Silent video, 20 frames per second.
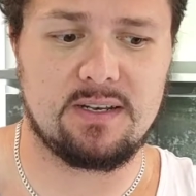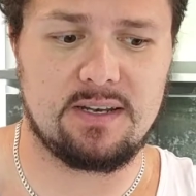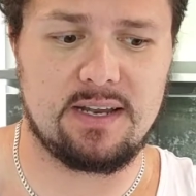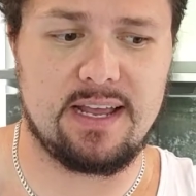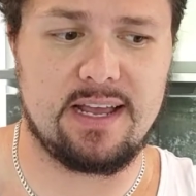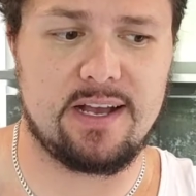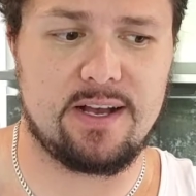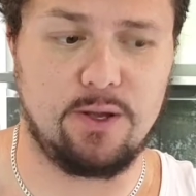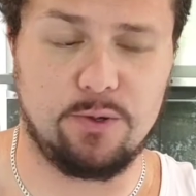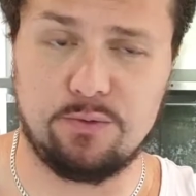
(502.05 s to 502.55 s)

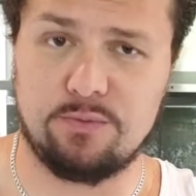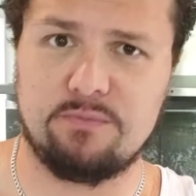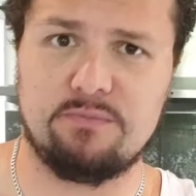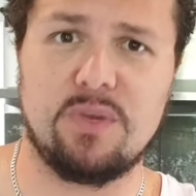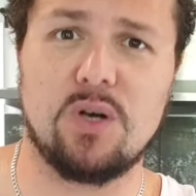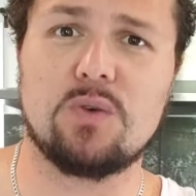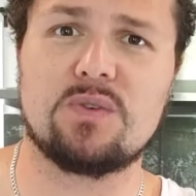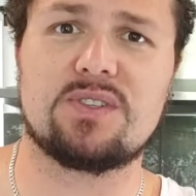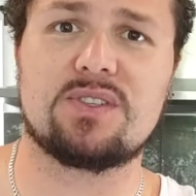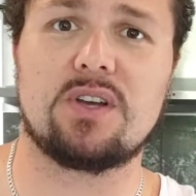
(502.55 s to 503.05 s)
Now,
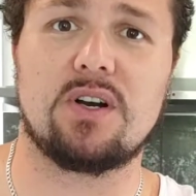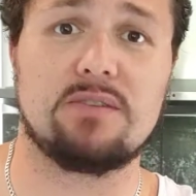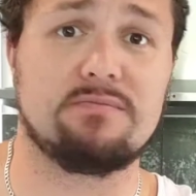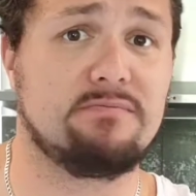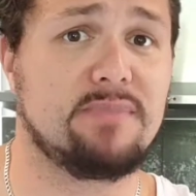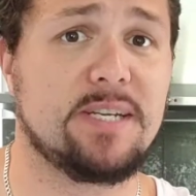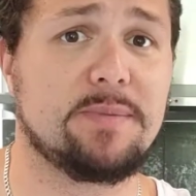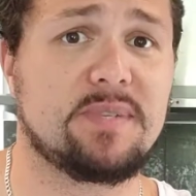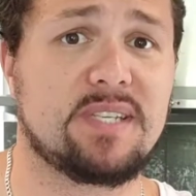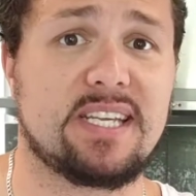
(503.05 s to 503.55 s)
milk's
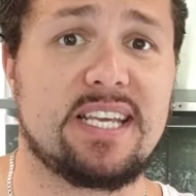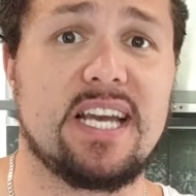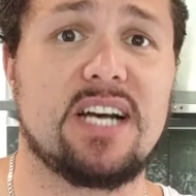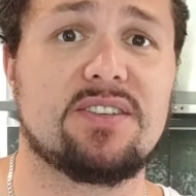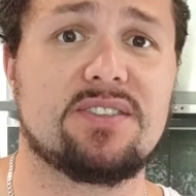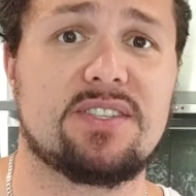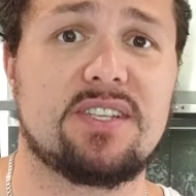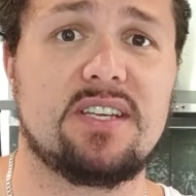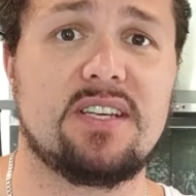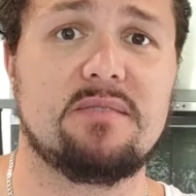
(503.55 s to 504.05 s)
got heaps of
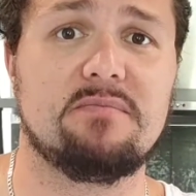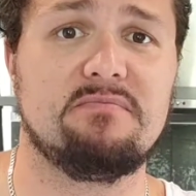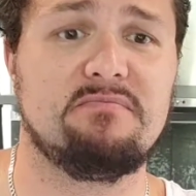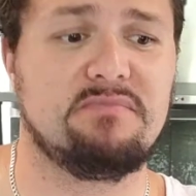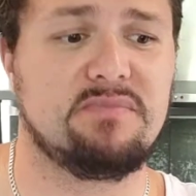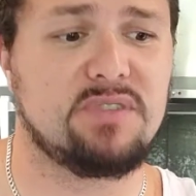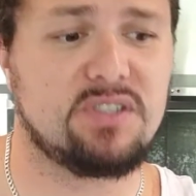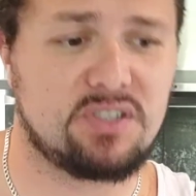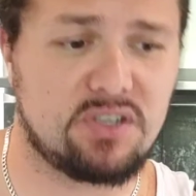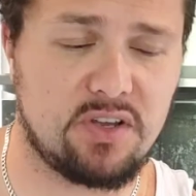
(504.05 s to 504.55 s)
calcium,
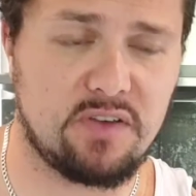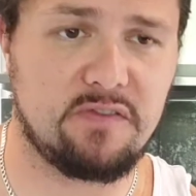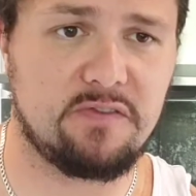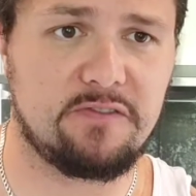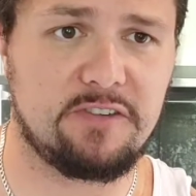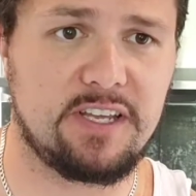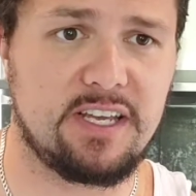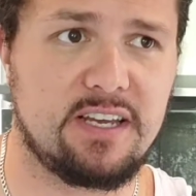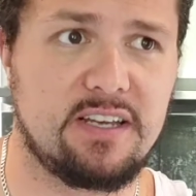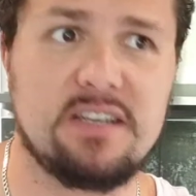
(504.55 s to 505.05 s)
it's good
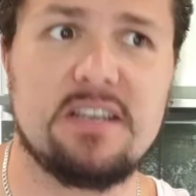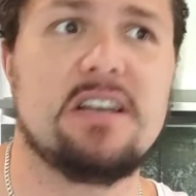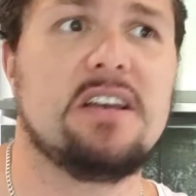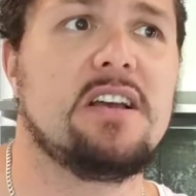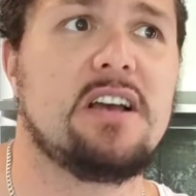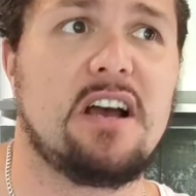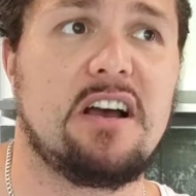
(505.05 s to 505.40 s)
for you.